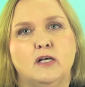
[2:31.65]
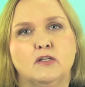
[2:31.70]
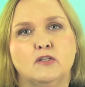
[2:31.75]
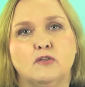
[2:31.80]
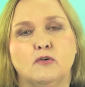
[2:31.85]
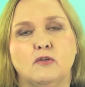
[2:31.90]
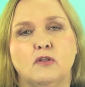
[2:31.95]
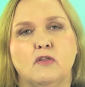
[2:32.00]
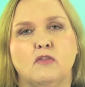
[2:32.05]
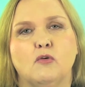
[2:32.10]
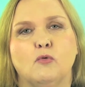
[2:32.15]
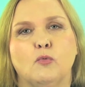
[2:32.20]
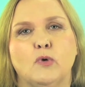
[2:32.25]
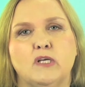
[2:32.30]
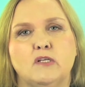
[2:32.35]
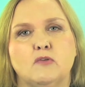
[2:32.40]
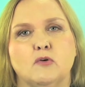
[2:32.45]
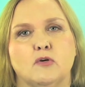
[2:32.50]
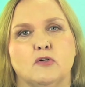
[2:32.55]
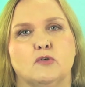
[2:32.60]
so that the
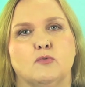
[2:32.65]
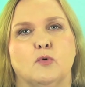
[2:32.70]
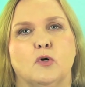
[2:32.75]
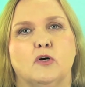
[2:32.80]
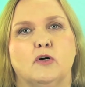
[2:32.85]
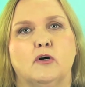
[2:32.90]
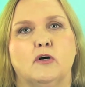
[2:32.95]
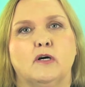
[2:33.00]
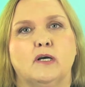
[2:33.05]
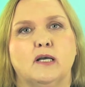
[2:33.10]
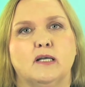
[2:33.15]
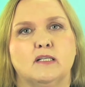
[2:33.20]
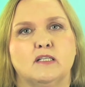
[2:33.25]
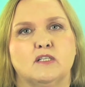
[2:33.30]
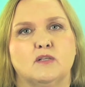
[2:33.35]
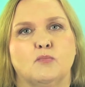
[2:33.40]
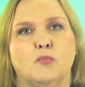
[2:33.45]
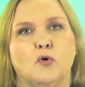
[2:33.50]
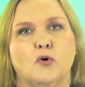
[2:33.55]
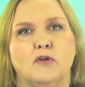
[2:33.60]
resource worker can
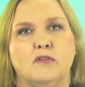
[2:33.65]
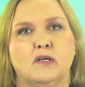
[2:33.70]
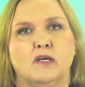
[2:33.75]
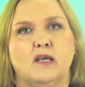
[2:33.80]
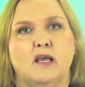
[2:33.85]
support the